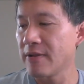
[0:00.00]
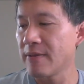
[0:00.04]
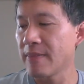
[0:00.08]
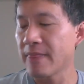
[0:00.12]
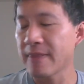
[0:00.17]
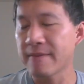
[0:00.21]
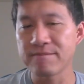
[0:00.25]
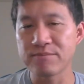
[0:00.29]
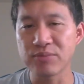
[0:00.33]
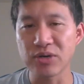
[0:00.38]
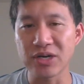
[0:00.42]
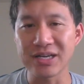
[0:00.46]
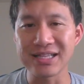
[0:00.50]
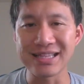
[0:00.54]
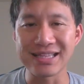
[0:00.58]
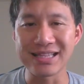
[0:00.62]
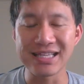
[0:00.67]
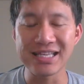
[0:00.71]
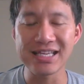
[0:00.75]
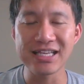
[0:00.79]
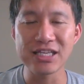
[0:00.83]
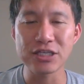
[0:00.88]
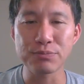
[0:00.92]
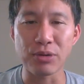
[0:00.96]
but
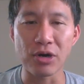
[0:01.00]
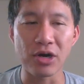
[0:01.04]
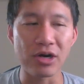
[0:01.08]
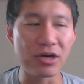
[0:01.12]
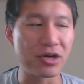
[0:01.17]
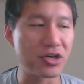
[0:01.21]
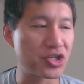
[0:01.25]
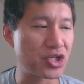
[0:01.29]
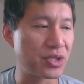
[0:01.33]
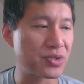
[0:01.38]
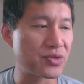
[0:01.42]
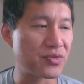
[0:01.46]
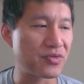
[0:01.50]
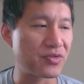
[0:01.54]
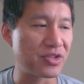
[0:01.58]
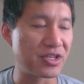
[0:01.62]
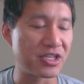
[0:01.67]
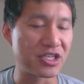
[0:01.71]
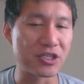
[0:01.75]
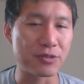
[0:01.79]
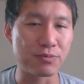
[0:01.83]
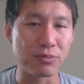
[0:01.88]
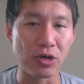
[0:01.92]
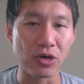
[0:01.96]
these partnerships for
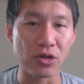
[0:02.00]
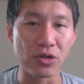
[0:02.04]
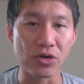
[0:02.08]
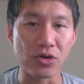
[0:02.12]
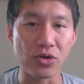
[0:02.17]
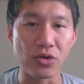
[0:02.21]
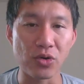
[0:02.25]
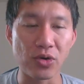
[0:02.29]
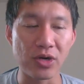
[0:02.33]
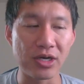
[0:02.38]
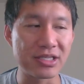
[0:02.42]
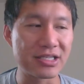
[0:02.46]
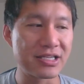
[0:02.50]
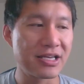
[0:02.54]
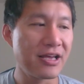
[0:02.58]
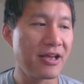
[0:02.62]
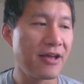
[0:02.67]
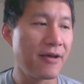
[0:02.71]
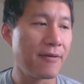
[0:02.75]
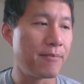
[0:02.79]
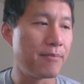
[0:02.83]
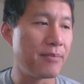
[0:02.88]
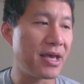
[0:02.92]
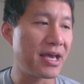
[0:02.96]
these smaller coins
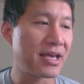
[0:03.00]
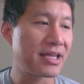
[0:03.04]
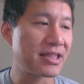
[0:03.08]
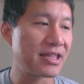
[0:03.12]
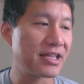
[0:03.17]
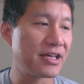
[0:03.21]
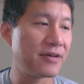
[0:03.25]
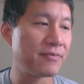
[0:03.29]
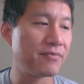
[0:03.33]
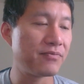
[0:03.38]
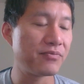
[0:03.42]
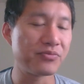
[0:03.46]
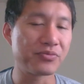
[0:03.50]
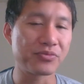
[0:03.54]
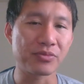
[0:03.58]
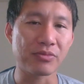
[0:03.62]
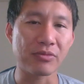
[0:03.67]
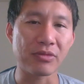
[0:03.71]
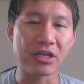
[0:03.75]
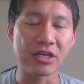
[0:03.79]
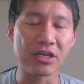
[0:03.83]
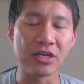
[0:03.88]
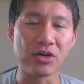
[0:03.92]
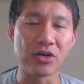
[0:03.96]
make them,
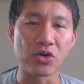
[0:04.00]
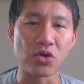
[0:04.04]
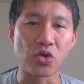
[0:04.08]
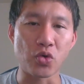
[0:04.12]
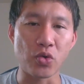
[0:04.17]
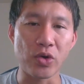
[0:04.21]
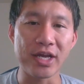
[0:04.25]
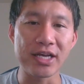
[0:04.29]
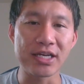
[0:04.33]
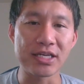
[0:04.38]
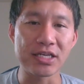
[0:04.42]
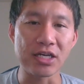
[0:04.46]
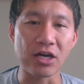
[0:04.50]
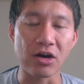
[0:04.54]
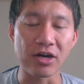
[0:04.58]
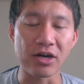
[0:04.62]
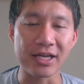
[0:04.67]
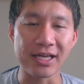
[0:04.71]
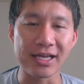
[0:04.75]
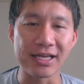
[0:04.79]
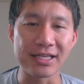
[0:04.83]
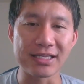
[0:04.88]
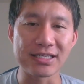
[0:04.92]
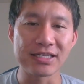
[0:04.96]
you know, great
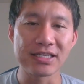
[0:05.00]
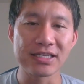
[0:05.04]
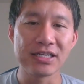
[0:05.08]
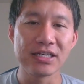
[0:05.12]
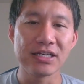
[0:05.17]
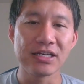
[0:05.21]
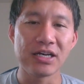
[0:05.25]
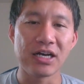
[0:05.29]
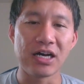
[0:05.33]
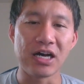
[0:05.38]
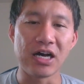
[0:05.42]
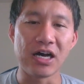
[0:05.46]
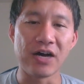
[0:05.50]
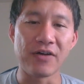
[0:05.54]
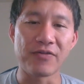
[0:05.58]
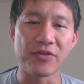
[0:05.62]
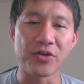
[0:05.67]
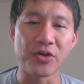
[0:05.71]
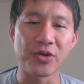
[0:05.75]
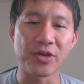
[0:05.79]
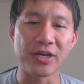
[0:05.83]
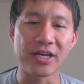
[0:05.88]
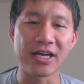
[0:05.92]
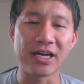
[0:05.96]
targets uh, for
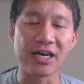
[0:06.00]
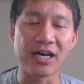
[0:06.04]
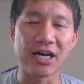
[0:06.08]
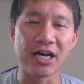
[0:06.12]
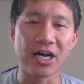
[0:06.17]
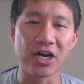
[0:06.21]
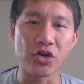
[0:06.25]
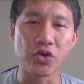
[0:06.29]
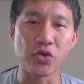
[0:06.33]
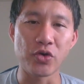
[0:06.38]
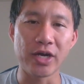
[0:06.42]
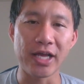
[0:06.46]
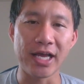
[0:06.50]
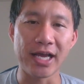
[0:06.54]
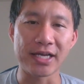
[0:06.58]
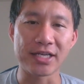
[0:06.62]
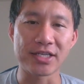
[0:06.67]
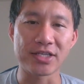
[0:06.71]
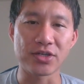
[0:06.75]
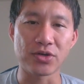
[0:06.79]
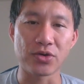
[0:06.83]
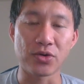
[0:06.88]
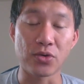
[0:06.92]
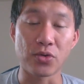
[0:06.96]
you to get one hundred
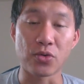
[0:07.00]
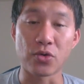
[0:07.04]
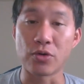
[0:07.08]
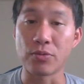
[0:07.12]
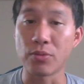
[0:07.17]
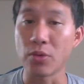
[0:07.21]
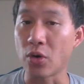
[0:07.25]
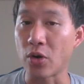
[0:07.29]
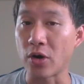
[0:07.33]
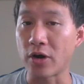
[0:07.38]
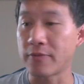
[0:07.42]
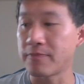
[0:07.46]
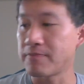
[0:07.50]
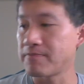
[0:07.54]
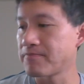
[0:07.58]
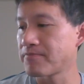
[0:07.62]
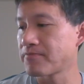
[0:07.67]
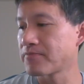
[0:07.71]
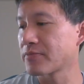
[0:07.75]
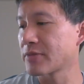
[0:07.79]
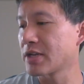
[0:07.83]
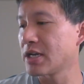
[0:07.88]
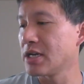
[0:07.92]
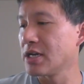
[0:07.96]
X or more.
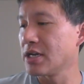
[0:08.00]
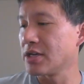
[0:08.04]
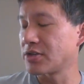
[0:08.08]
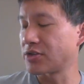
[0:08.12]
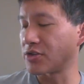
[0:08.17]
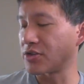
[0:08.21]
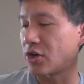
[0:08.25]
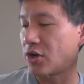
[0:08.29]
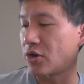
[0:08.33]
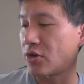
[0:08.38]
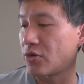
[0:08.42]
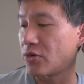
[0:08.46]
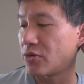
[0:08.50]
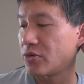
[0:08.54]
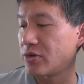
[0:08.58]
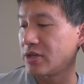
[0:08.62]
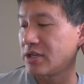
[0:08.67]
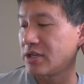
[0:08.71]
So